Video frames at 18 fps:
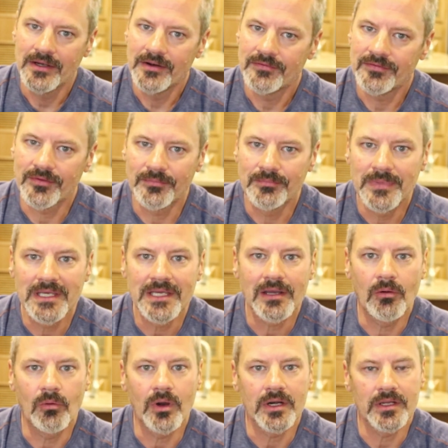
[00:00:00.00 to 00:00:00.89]
For me,
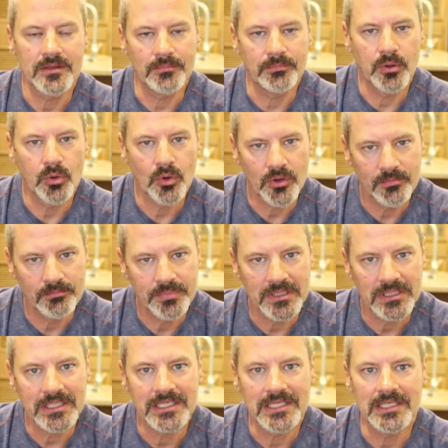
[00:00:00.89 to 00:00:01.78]
I wanted the
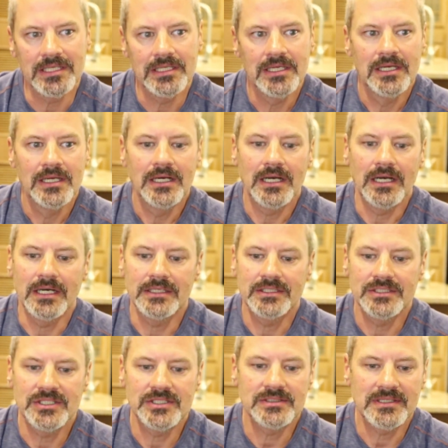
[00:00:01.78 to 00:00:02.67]
portability
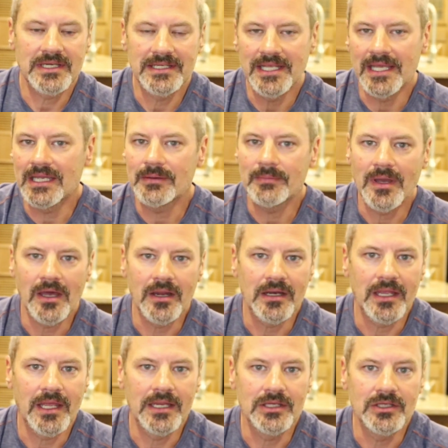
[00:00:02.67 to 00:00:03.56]
to just take them
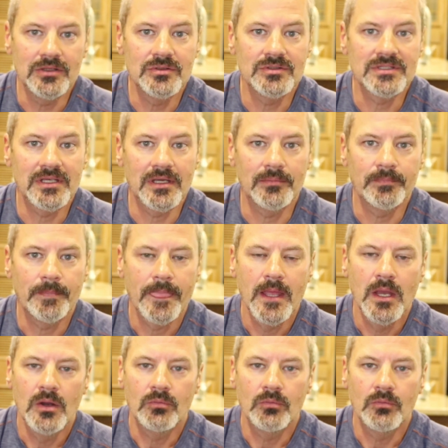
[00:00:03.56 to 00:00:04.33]
out and use them